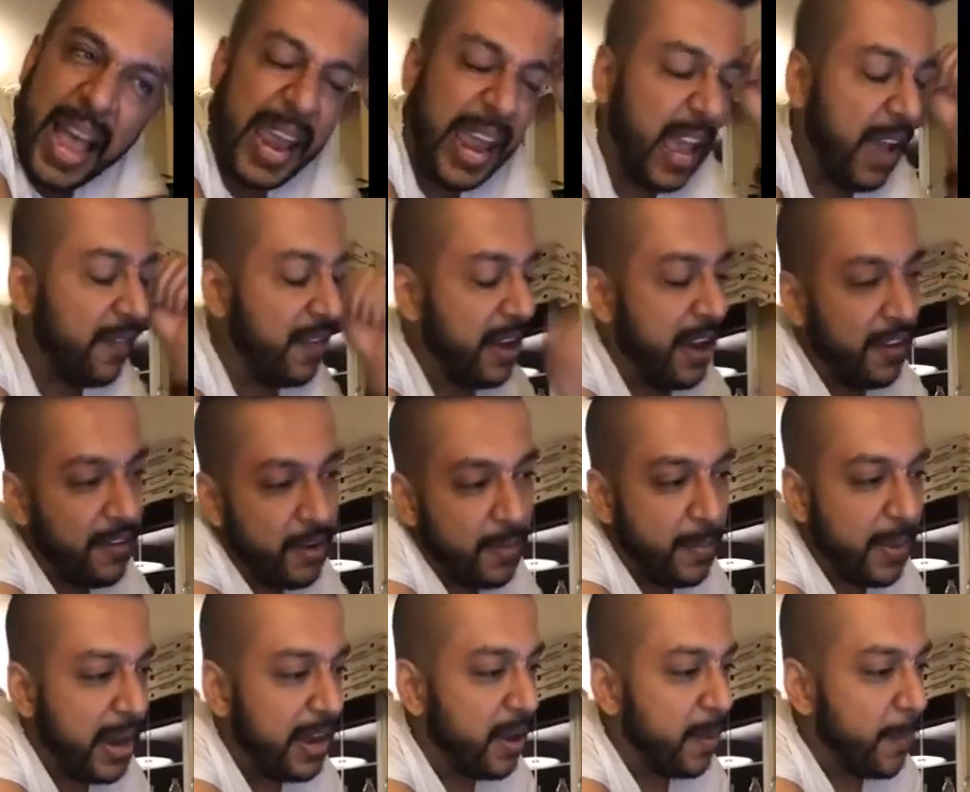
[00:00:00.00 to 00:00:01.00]
I have
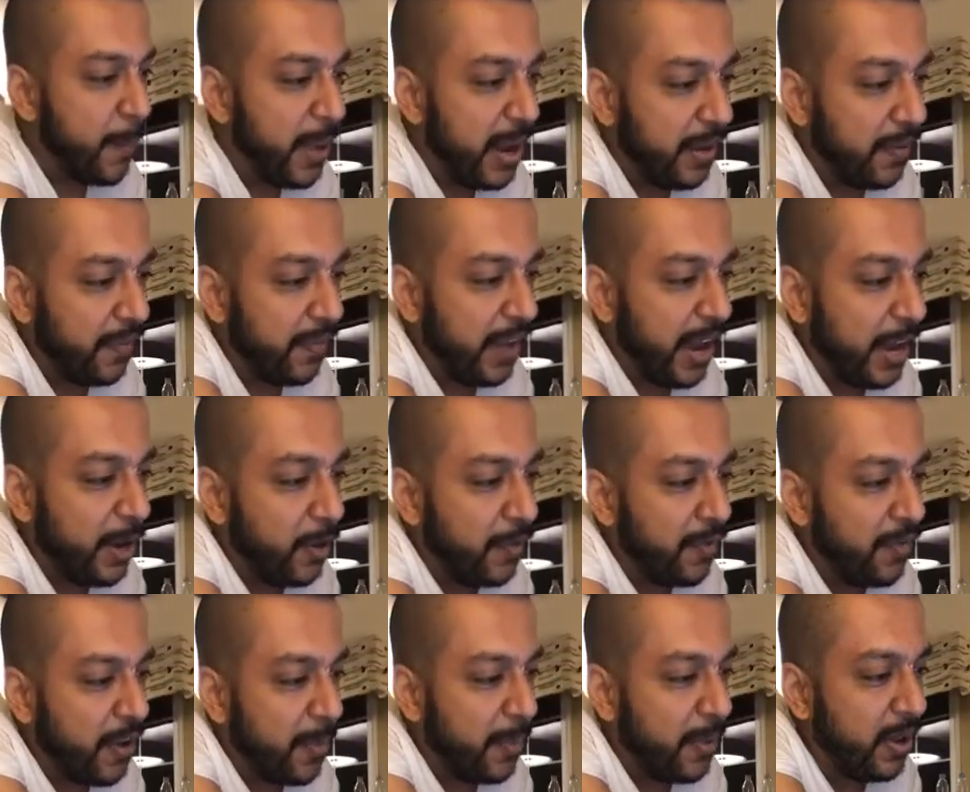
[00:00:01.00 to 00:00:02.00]
never been a big fan
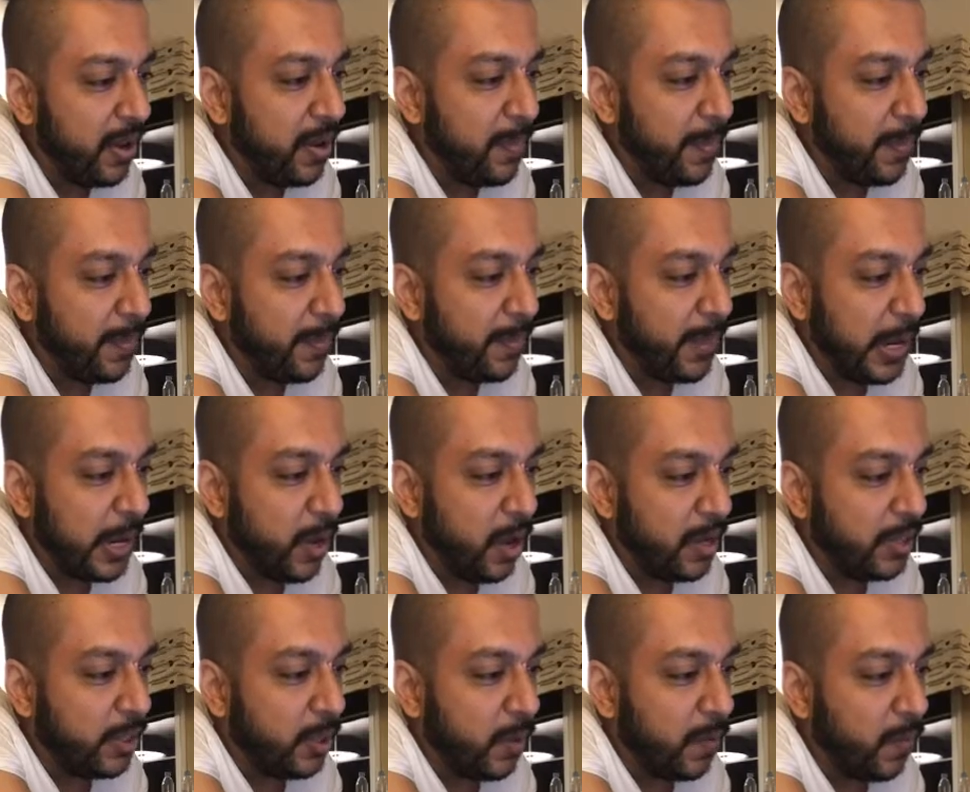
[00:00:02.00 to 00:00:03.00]
of Ripple
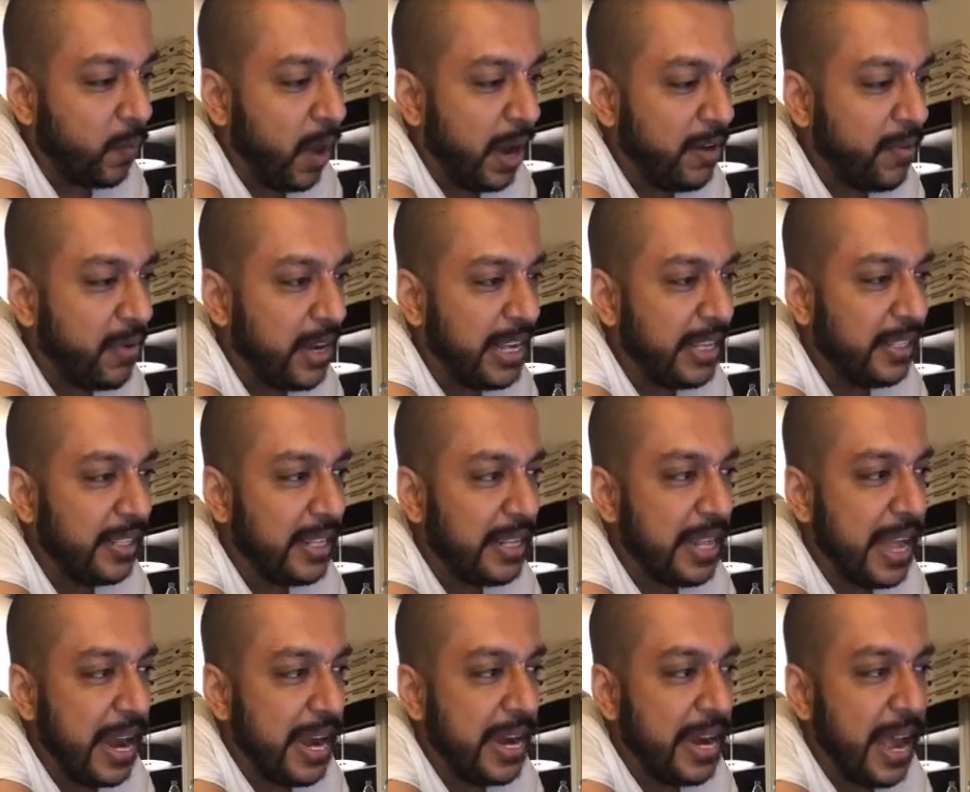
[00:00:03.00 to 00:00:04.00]
because of one
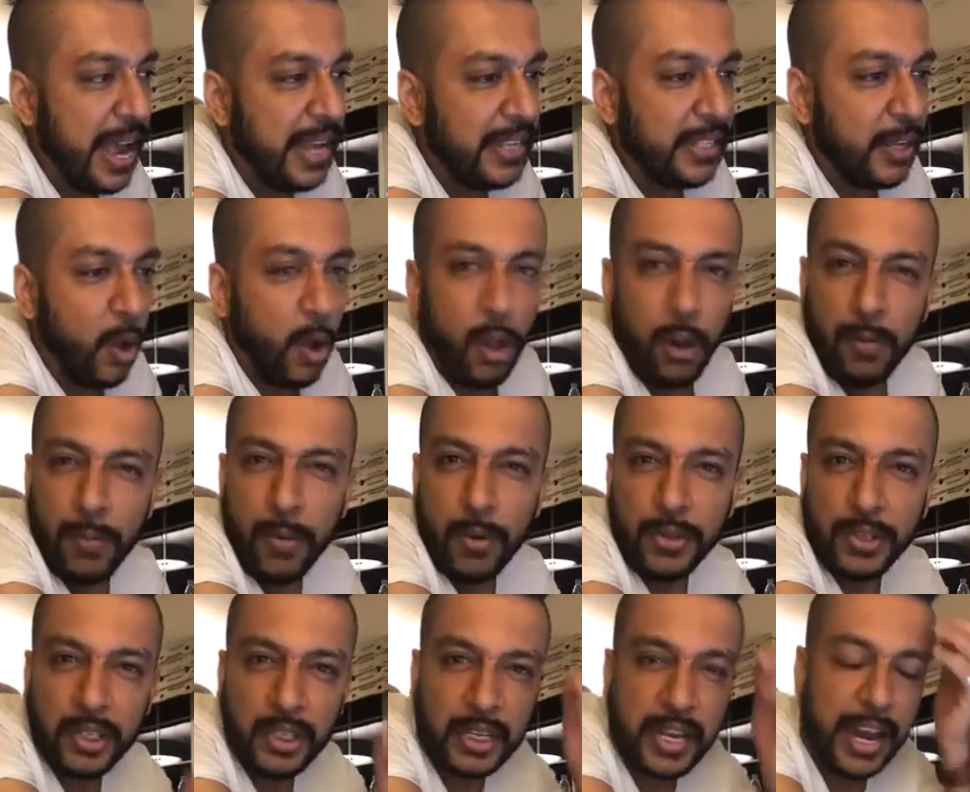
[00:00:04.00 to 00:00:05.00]
reason, that it has
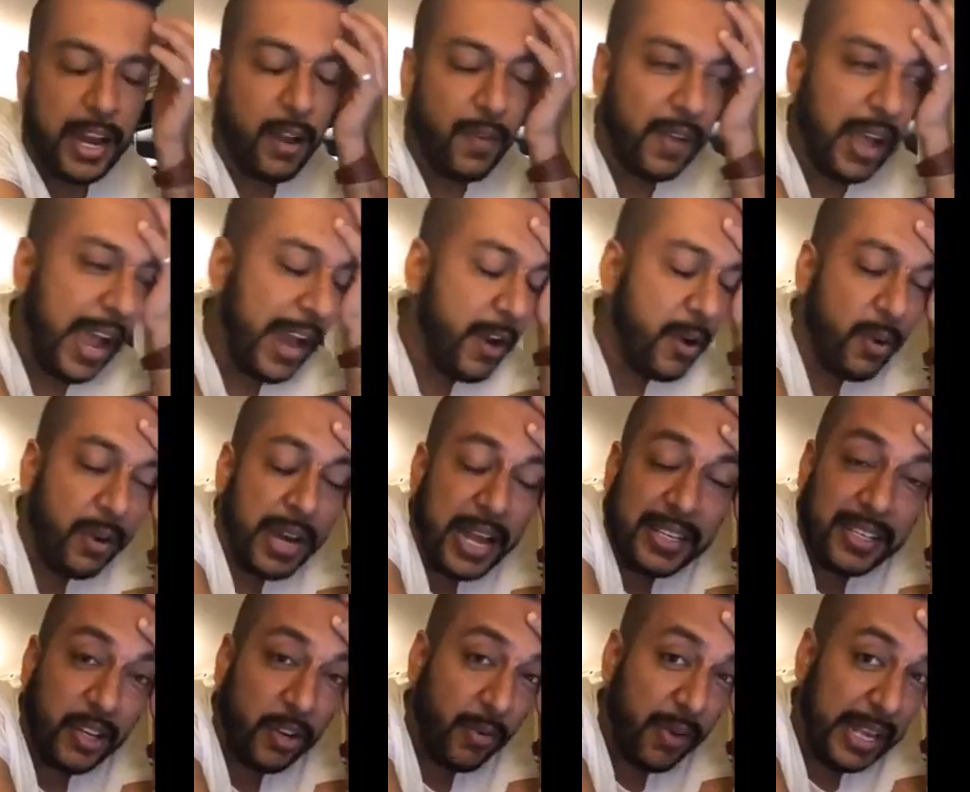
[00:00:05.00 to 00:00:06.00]
almost kind of, I don't know, it
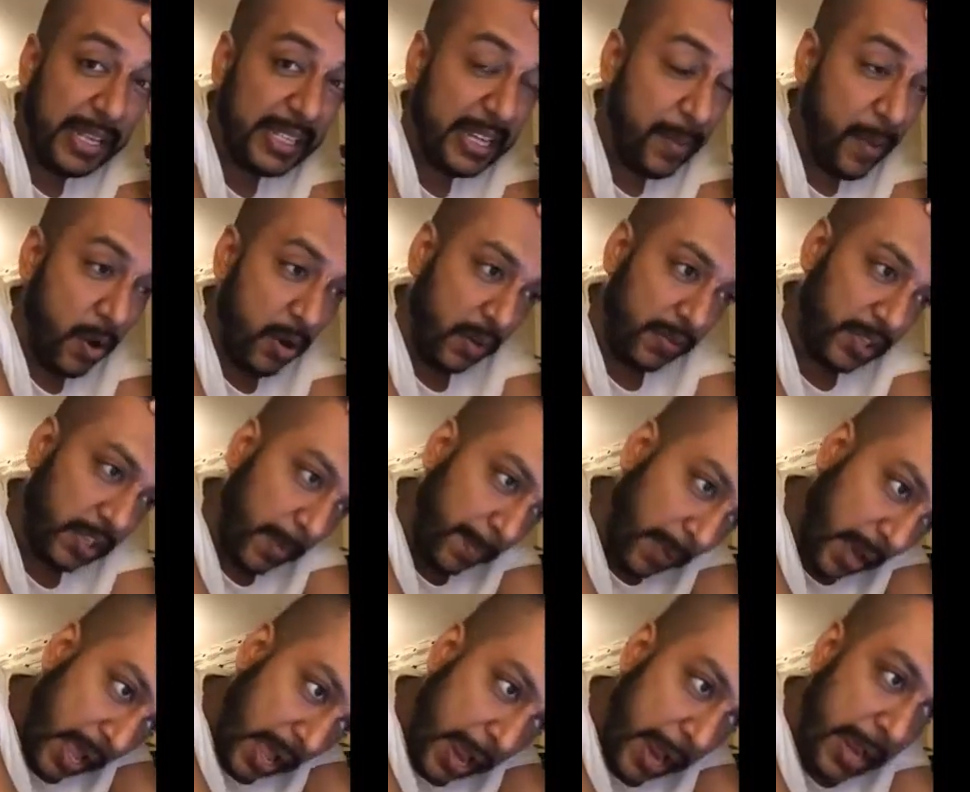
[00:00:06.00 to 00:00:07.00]
has a crazy amount of
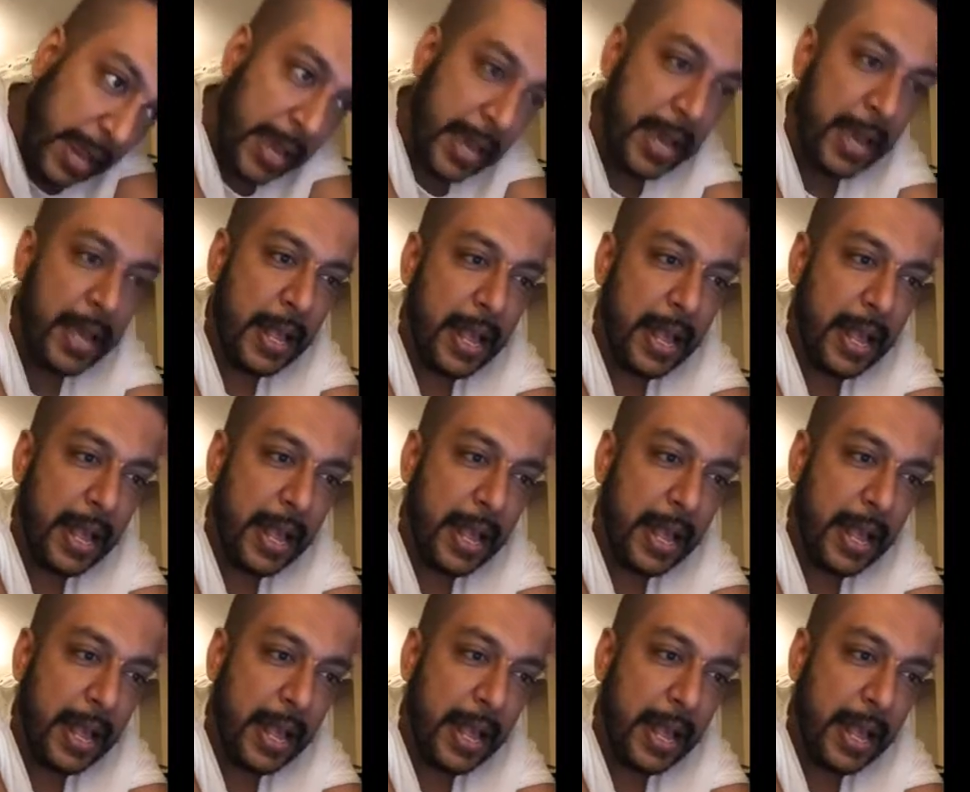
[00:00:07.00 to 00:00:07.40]
supply,